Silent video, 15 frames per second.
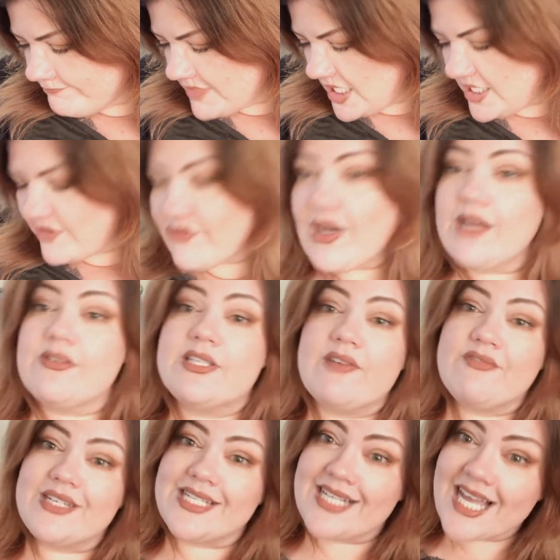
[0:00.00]

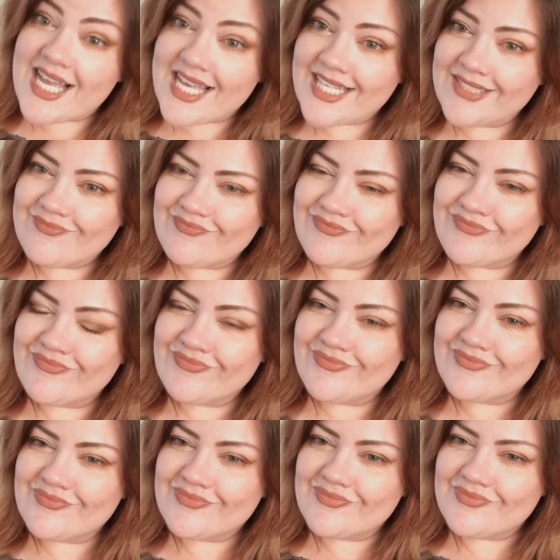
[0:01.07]
$85.79.
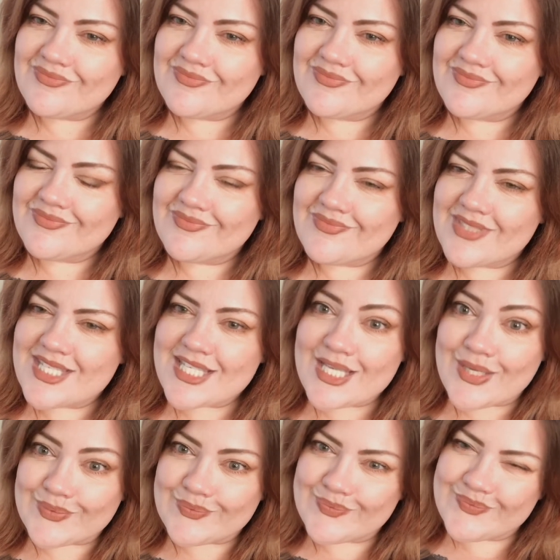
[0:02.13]

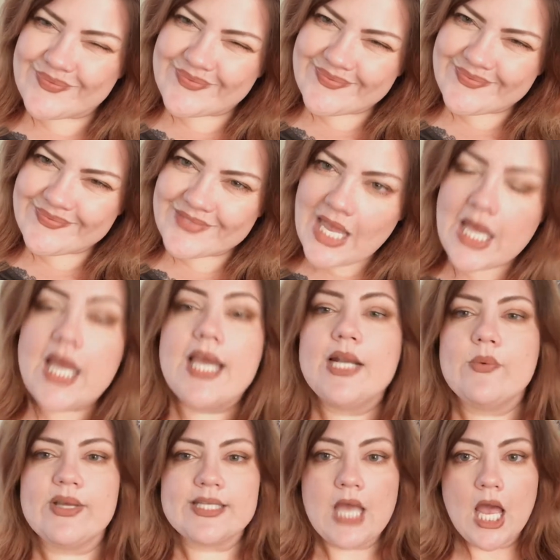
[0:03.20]
So
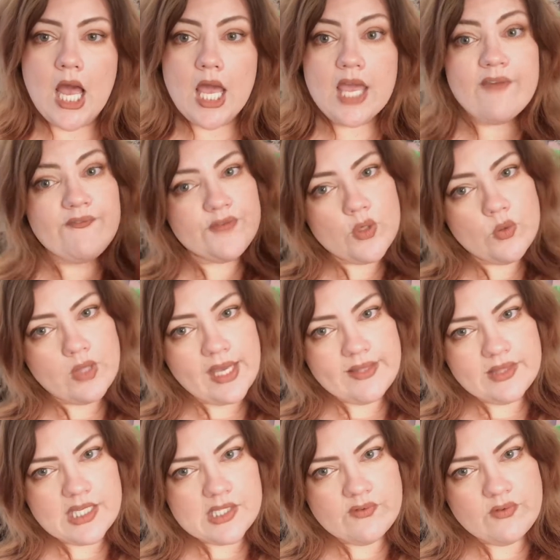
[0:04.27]
anyways, if you like
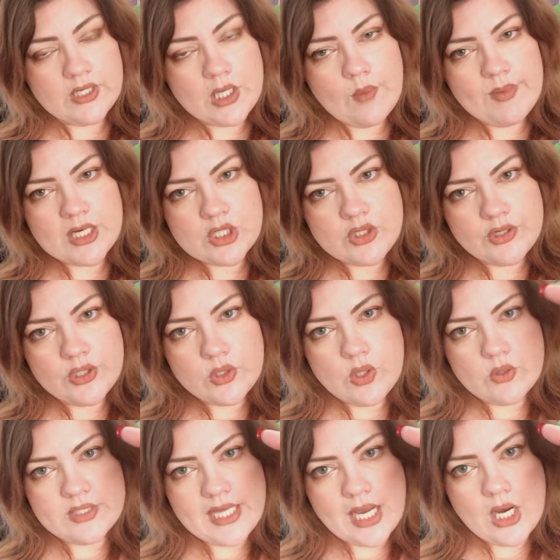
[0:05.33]
this video, make sure you go
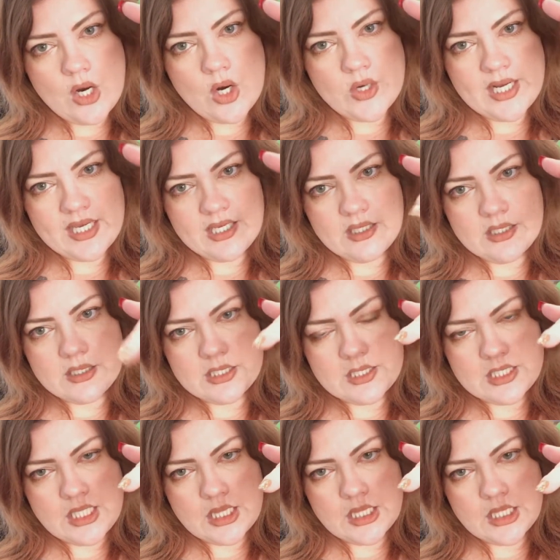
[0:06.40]
down and
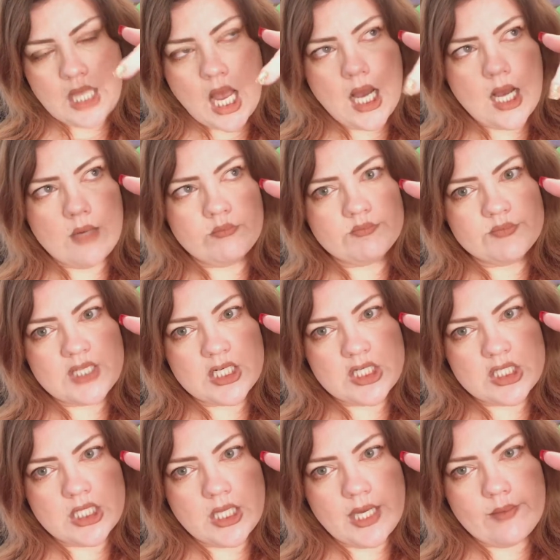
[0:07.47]
touch
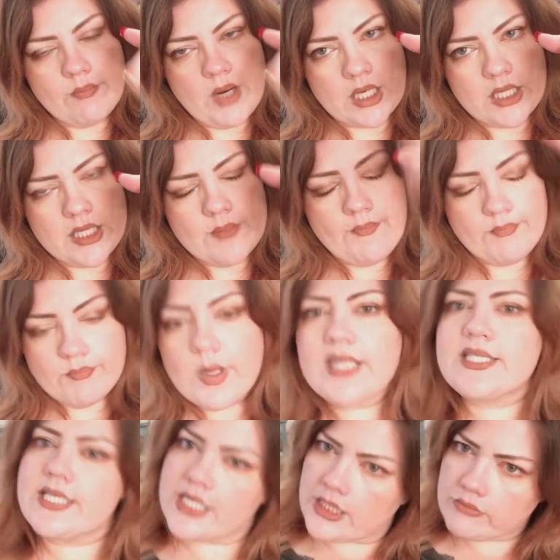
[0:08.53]
the like
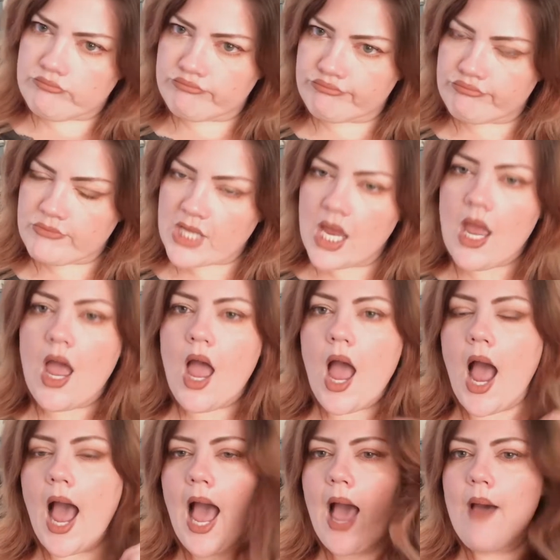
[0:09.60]
button.
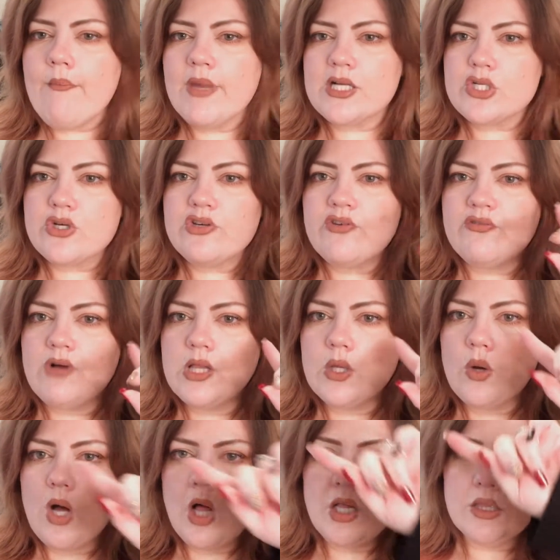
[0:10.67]
Make sure you follow
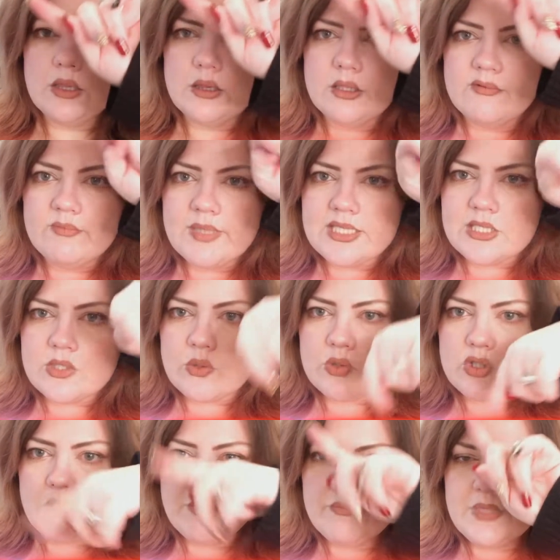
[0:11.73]
all of my
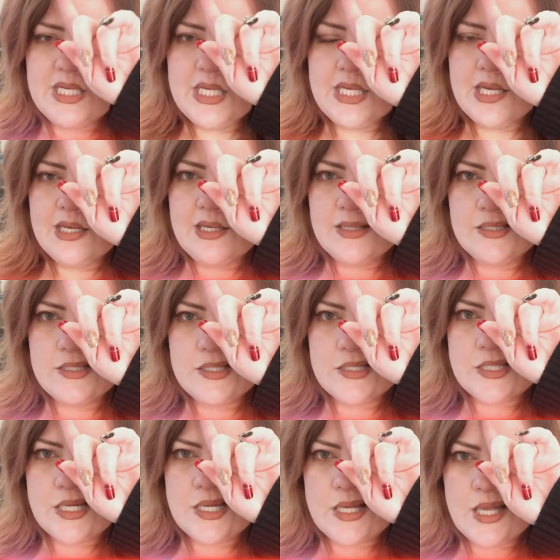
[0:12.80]
social medias,
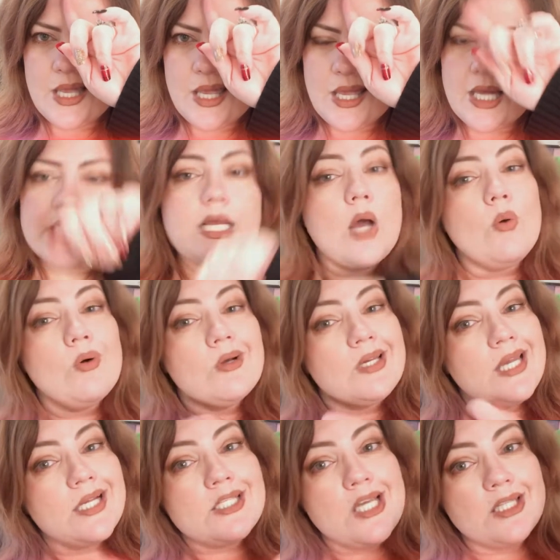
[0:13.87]
and I will
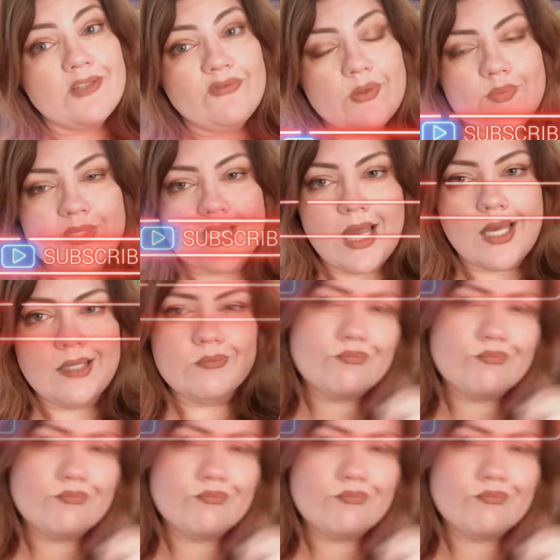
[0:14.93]
catch you on the flip side.